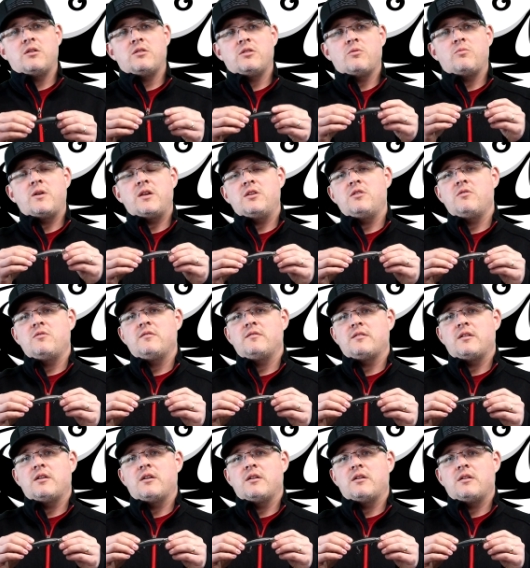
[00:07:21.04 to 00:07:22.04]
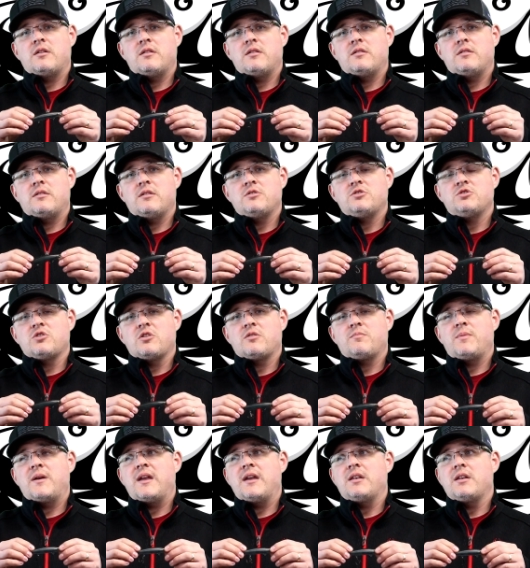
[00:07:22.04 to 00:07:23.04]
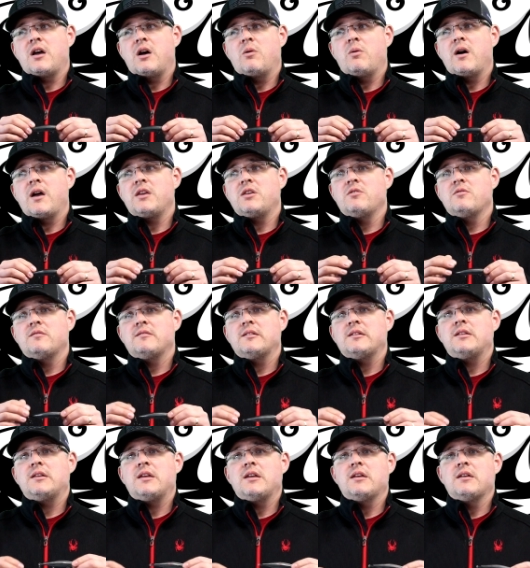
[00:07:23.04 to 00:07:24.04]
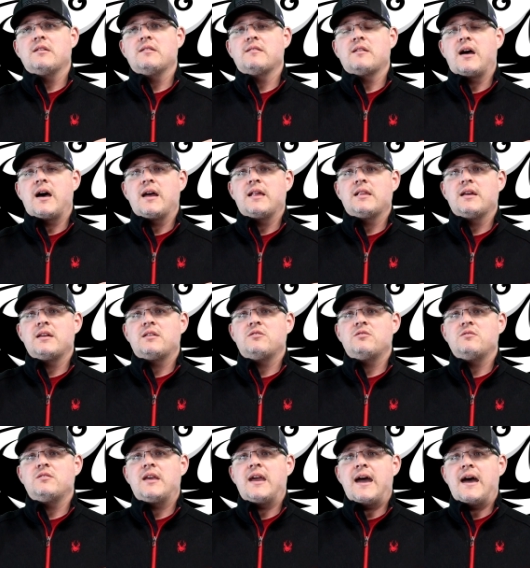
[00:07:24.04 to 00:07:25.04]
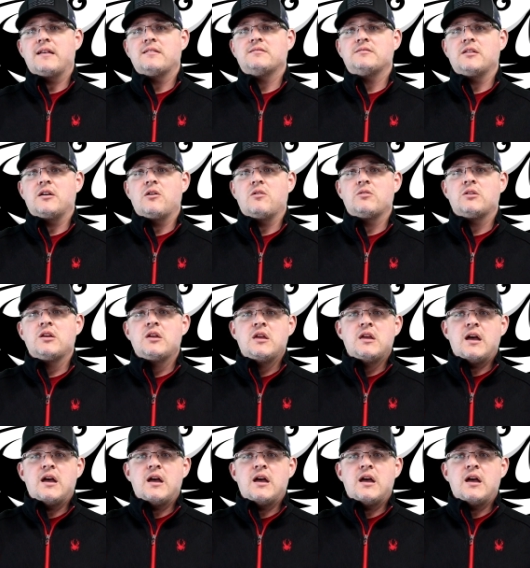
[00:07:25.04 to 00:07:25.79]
the way you use the jerkbait and how I use it is, I like to cast out.